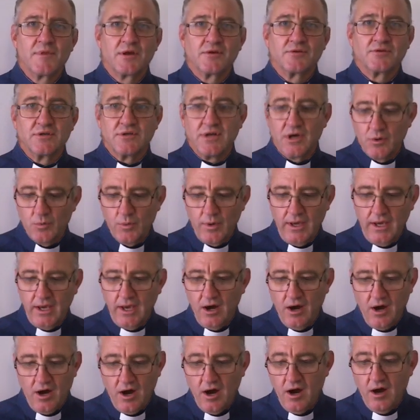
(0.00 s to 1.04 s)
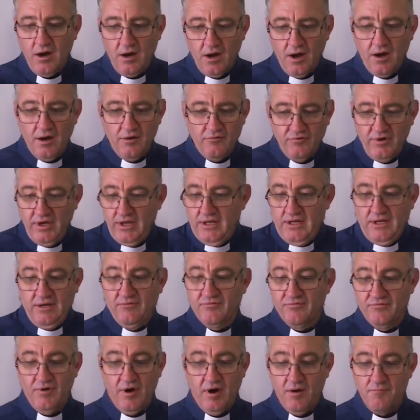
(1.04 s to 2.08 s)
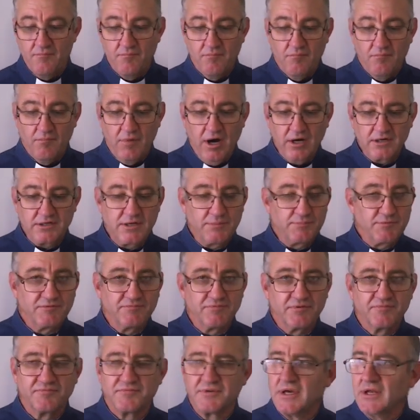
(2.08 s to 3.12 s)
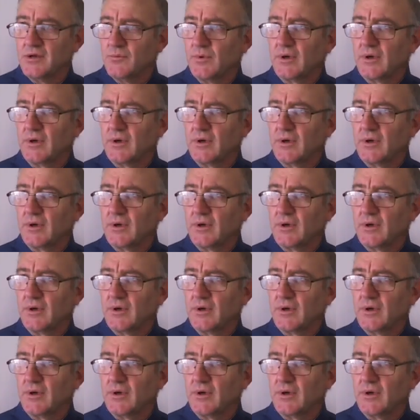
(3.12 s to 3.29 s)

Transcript: Today we are reading from Mark chapter 15.